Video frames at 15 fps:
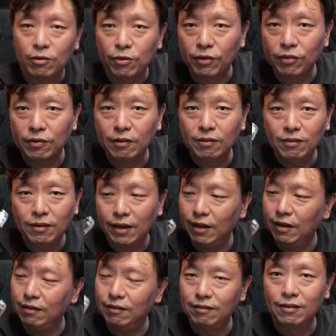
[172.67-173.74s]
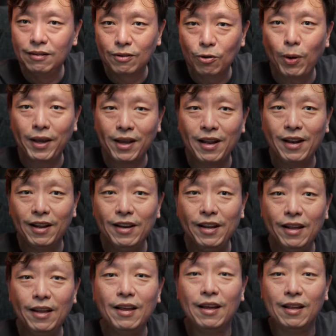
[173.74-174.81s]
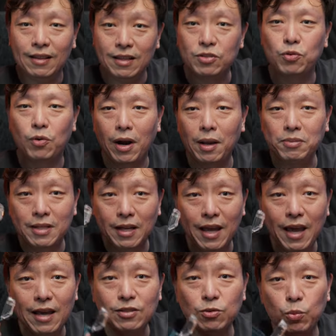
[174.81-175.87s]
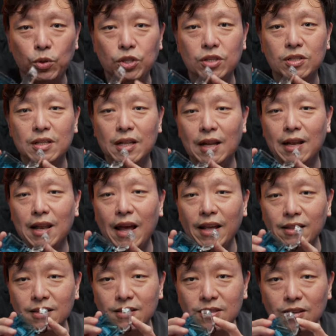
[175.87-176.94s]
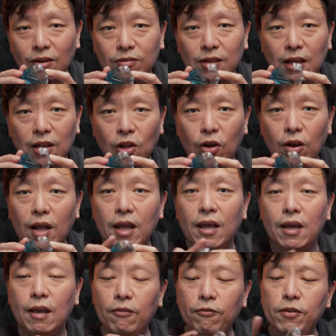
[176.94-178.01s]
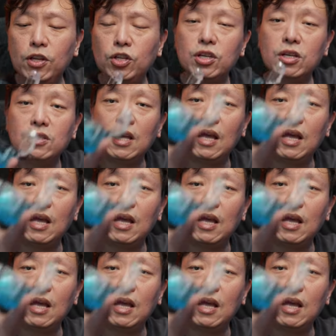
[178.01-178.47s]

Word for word: Crystal, it quite clearly describes the case, which is the lightest of the lot. It features